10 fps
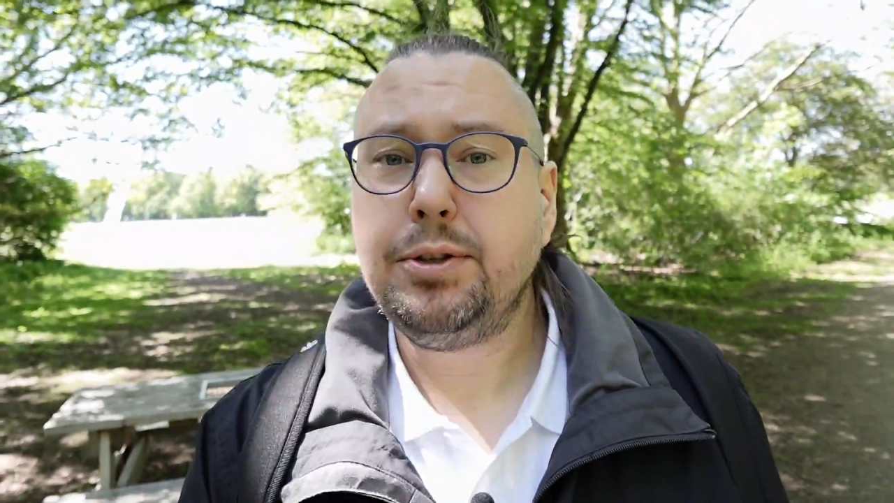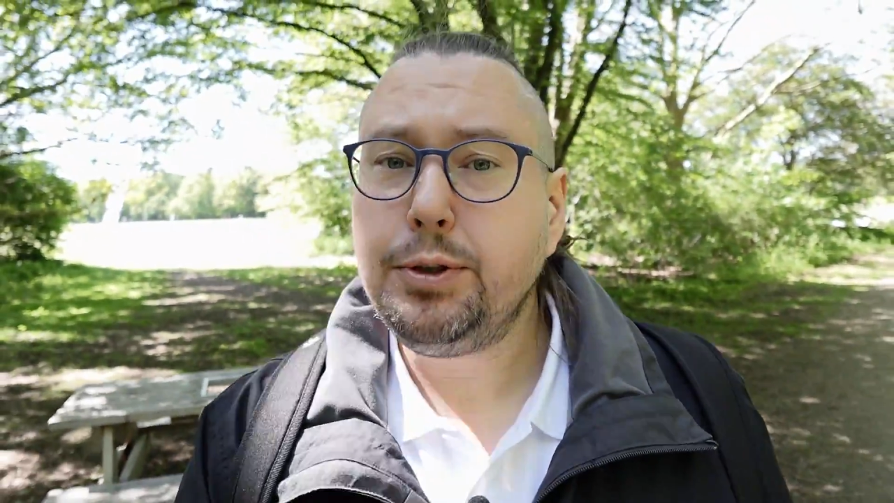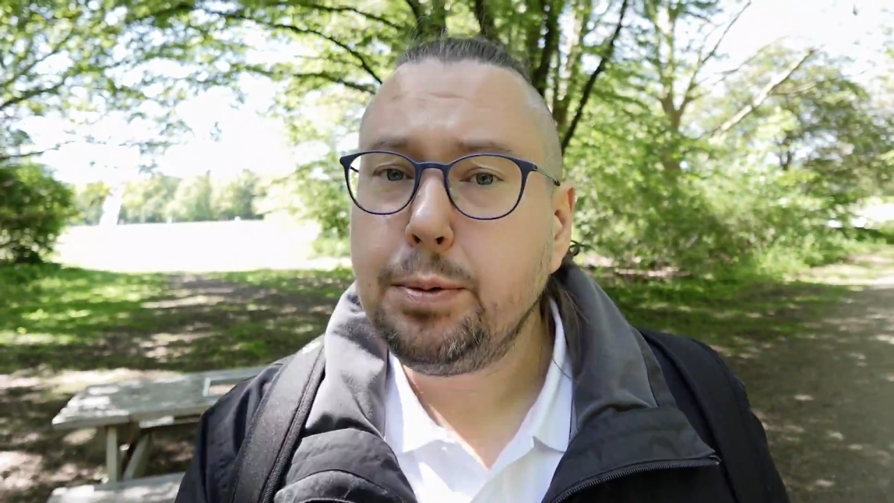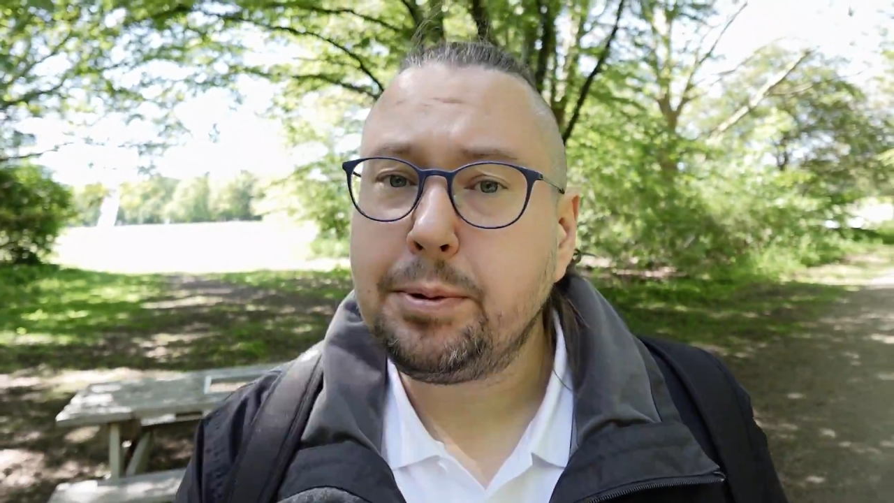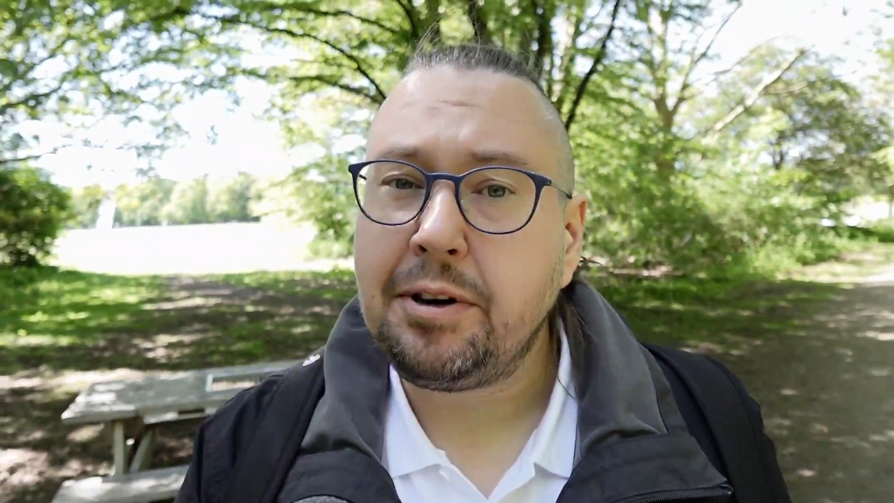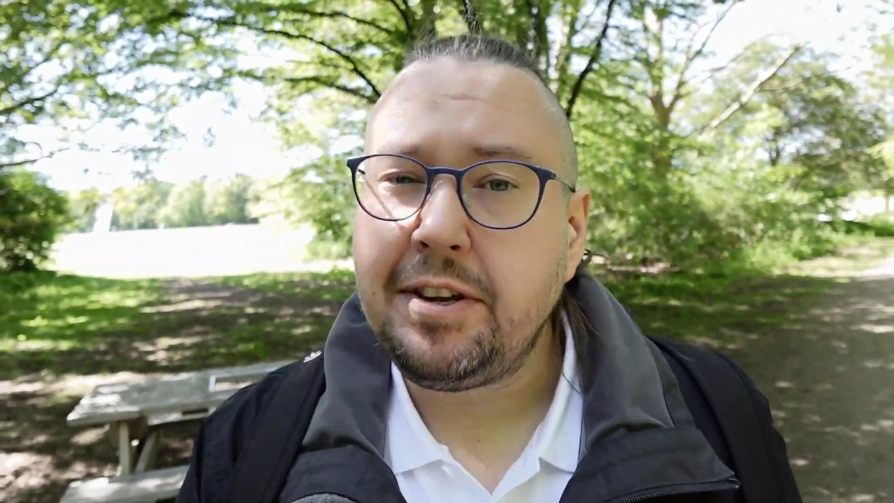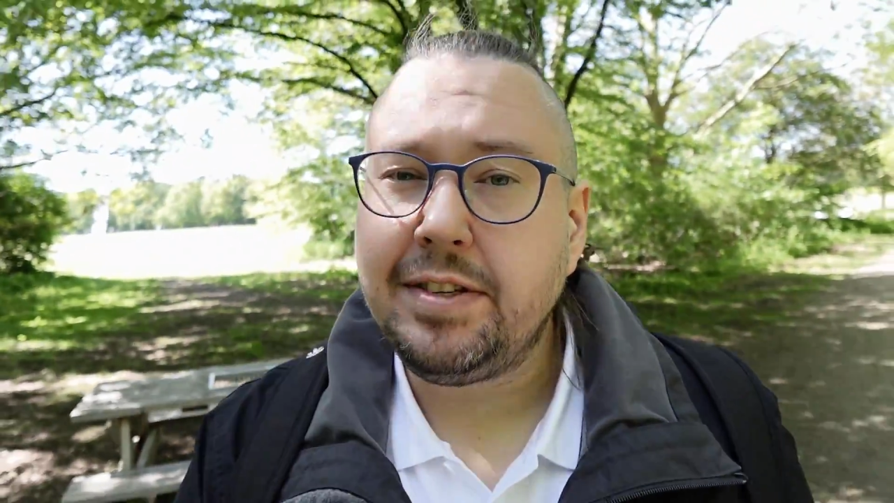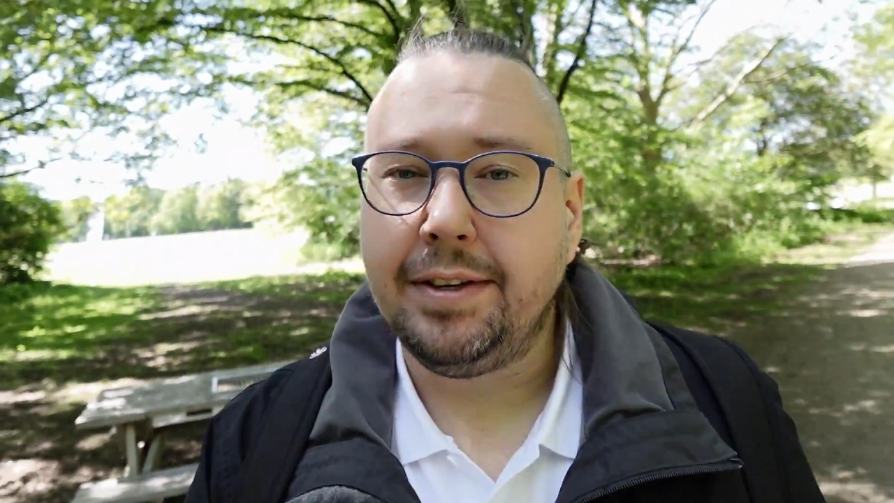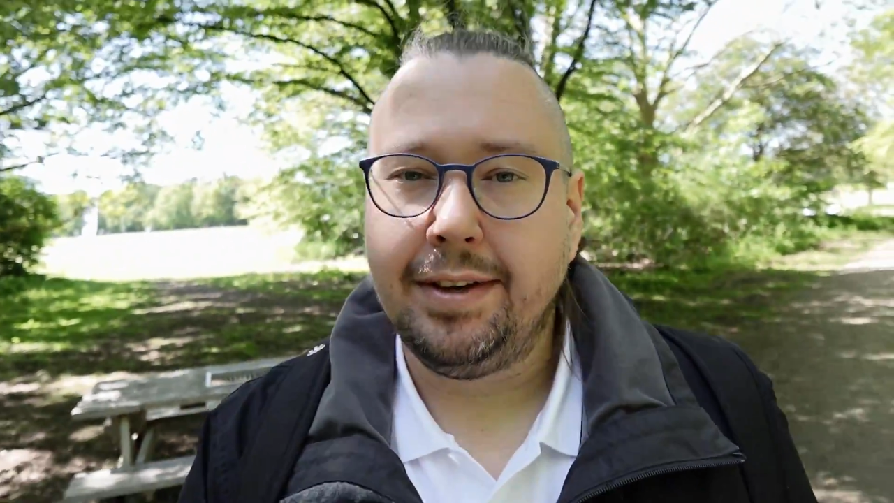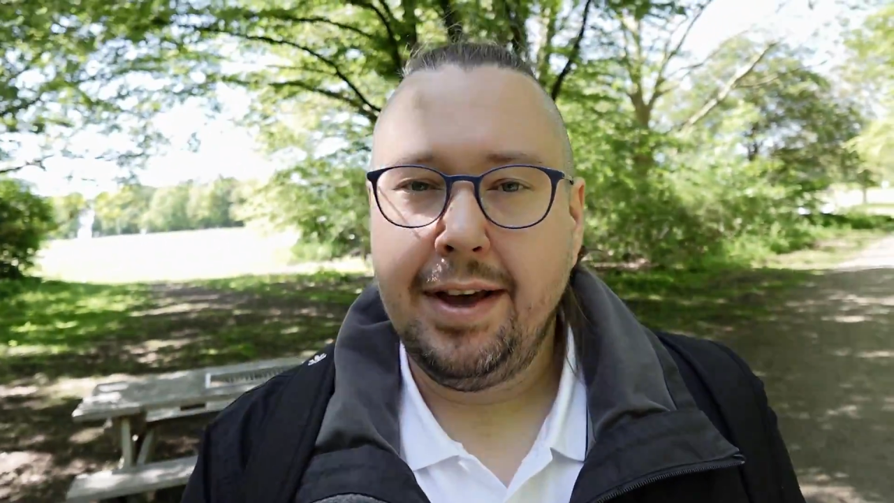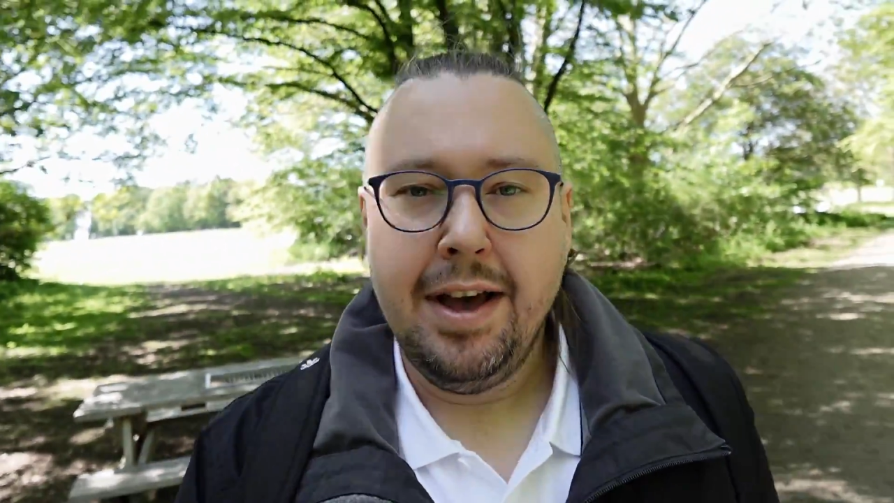super easy.